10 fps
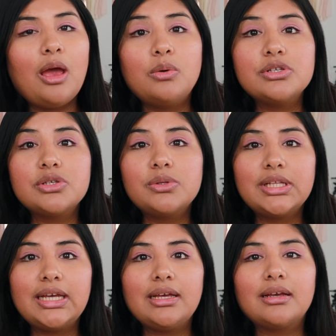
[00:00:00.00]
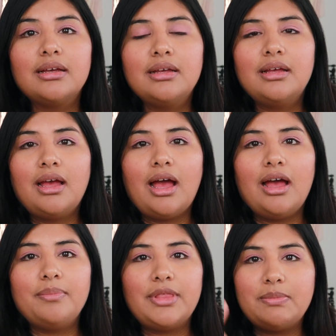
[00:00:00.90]
I'll also link
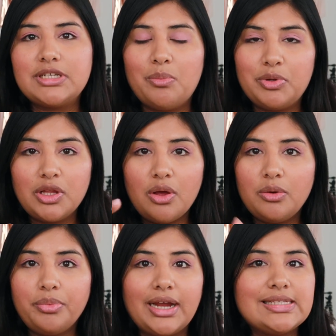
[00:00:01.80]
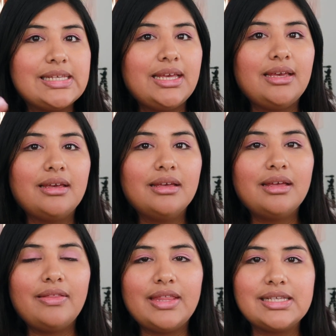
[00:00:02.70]
them down below, pricing
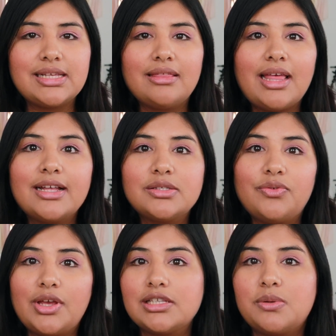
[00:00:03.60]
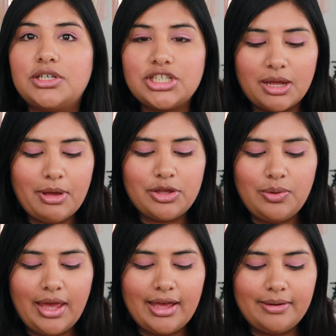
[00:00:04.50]
and things like that, so if you guys want to check them out, you
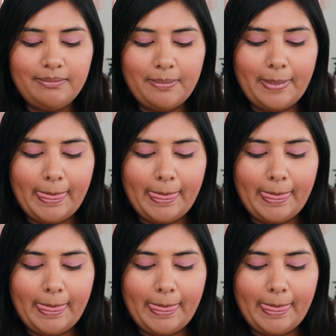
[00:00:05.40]
can.